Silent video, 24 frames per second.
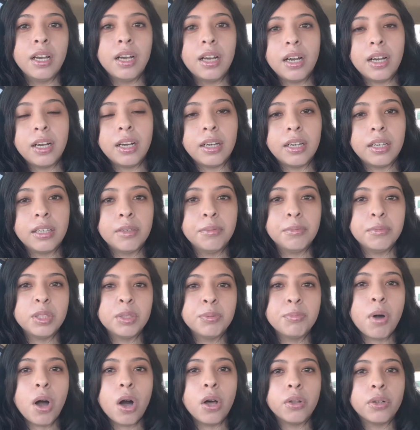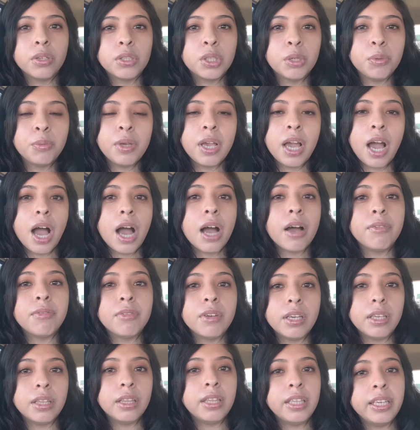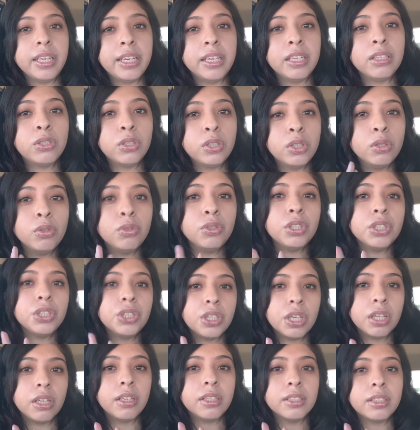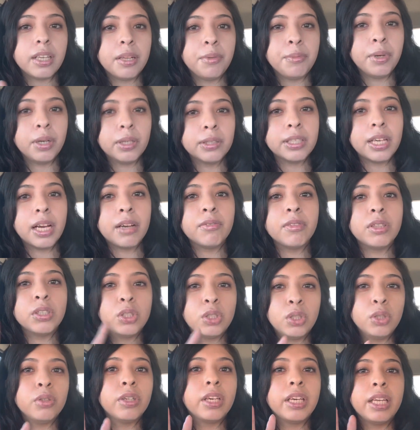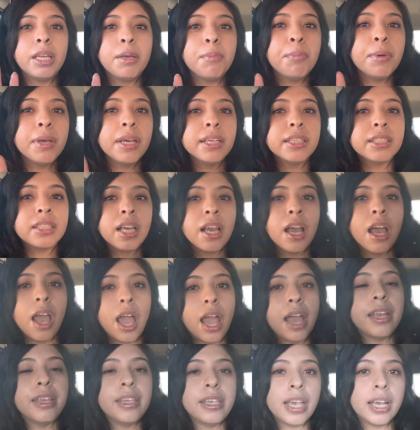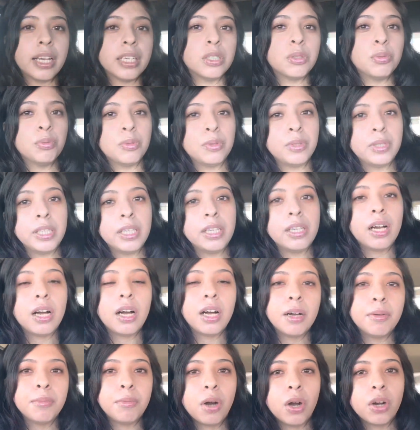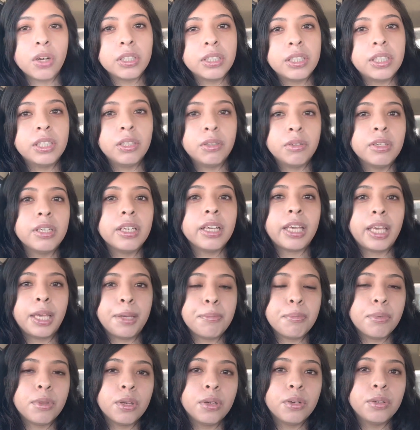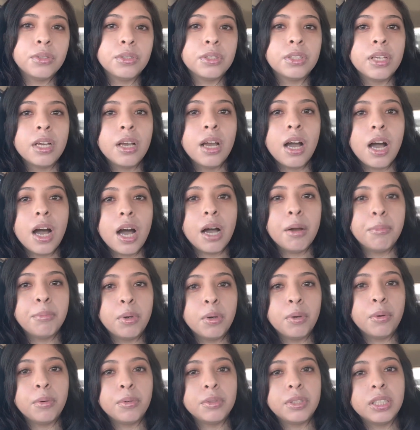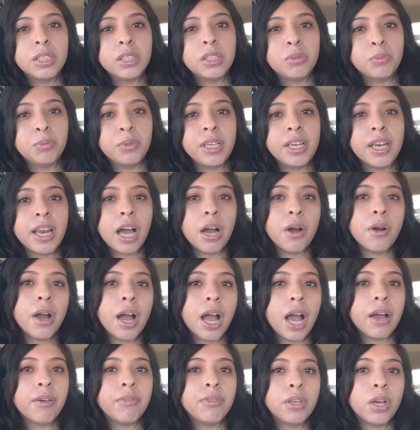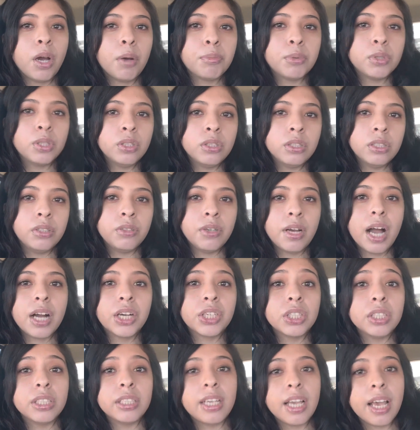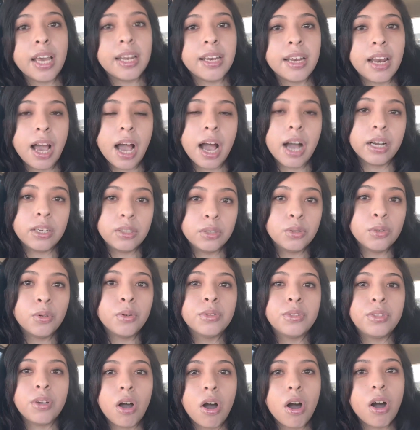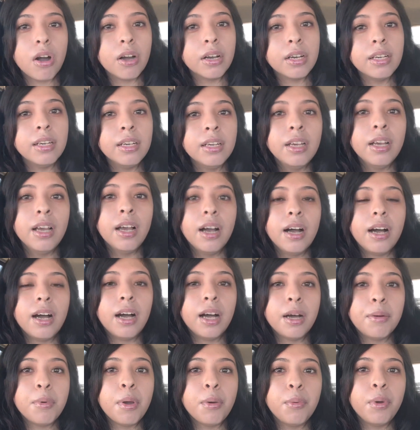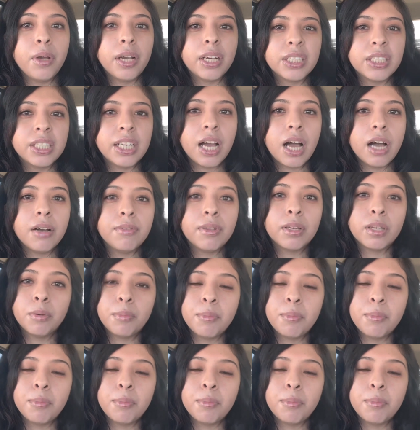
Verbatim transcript: uh, smaller. So we have the two chinchillas and we also have the two guinea pigs. And yes, we um, are still going to keep those, uh, but since we now have the opportunity to actually get an actual dog, um, and we actually have like a